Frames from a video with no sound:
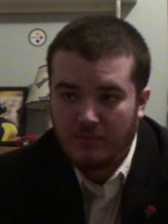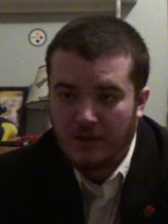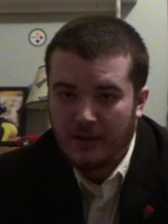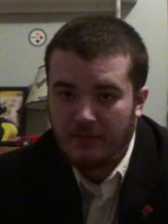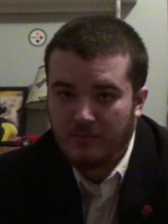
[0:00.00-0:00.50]

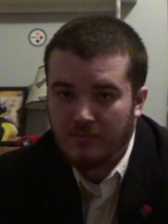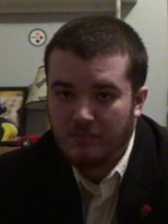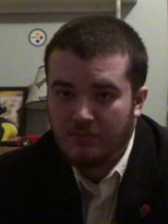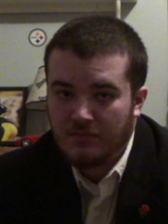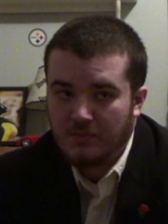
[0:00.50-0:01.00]
Right?
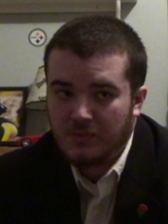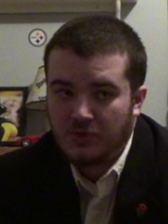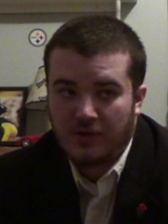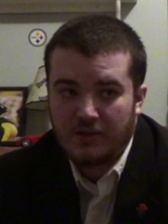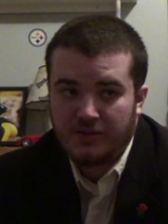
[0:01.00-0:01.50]

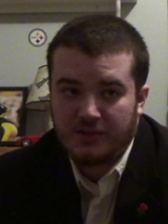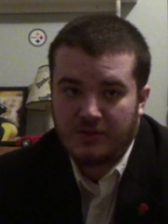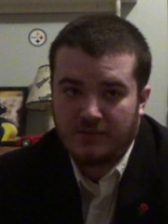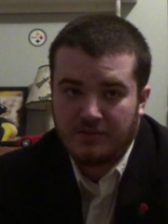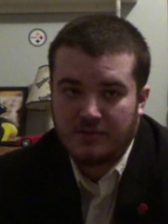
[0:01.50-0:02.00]
Try and
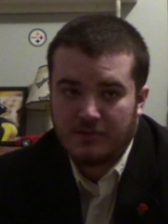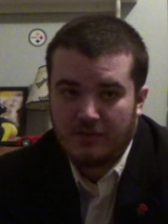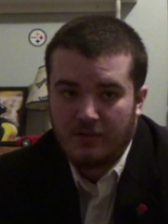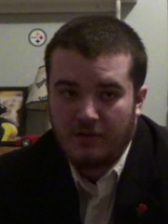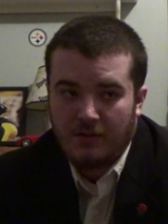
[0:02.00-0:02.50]
cherish.
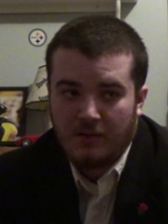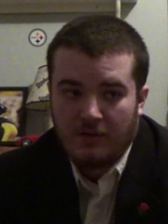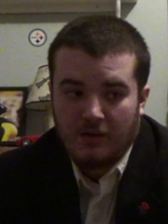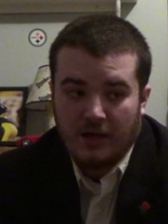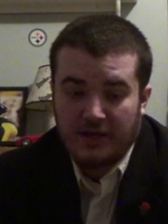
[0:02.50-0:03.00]

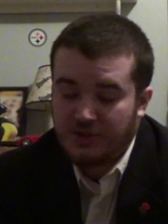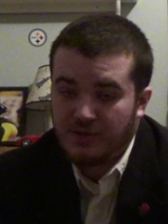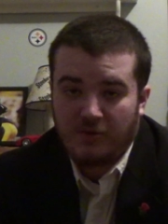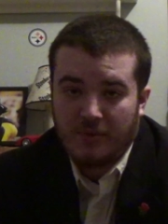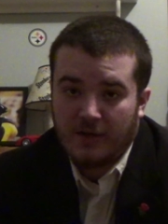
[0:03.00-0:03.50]
I should
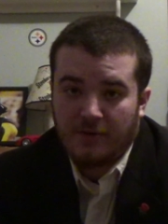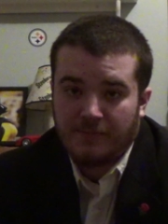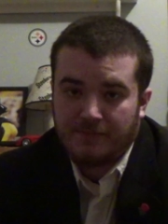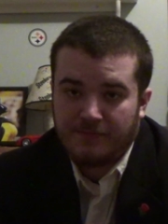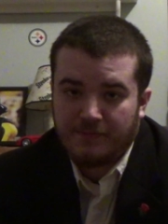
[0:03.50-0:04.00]
do better.
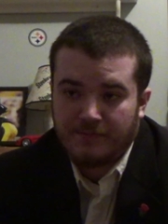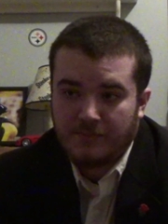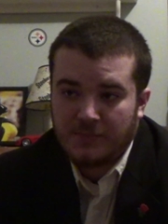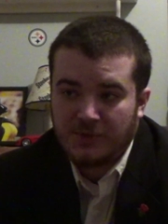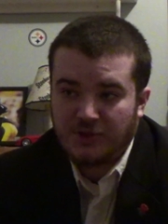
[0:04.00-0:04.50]

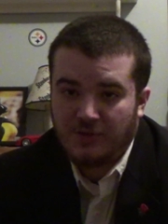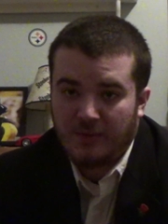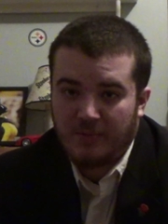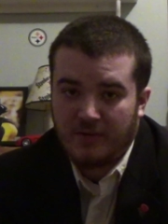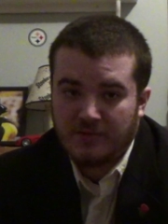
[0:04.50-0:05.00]
Should treat
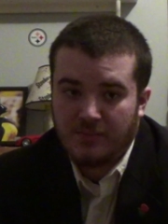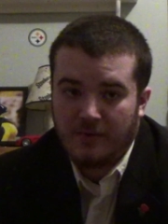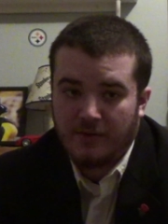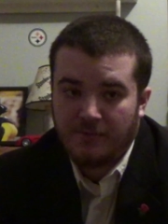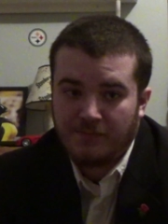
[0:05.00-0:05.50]
my parents
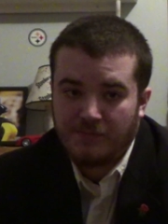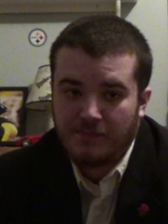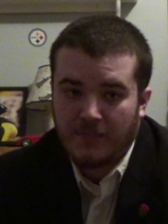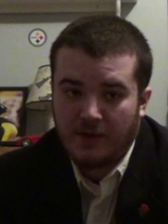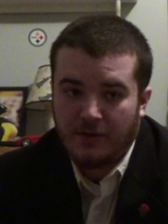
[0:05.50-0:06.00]
better.
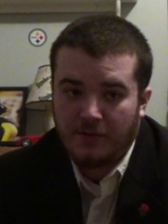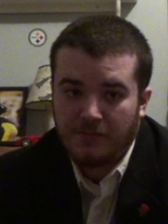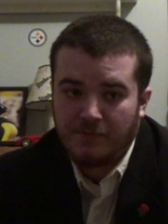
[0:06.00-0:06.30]
I know.